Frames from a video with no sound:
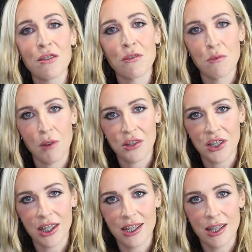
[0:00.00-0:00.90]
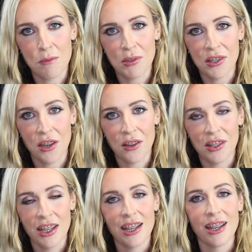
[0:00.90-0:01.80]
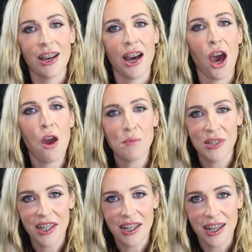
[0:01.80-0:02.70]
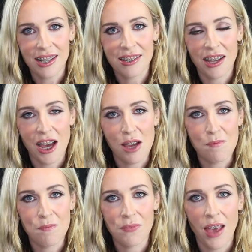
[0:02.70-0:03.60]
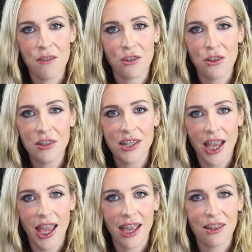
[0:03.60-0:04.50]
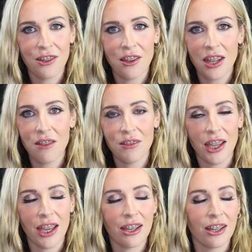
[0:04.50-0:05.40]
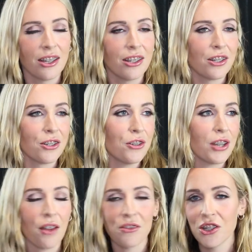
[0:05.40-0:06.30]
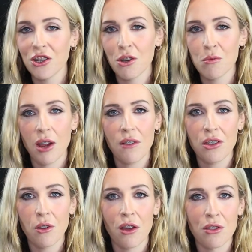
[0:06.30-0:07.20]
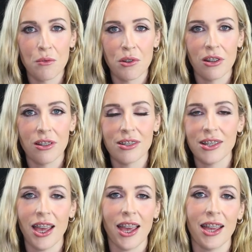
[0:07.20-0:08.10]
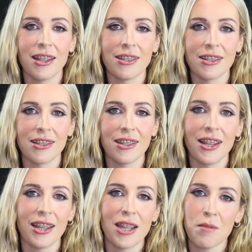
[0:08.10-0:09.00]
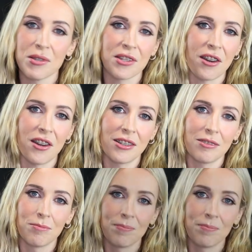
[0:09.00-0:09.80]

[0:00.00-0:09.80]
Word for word: you for watching this episode. I hope to see you next time. Have a good day, good evening, good afternoon, wherever you are in the world, and namaskar.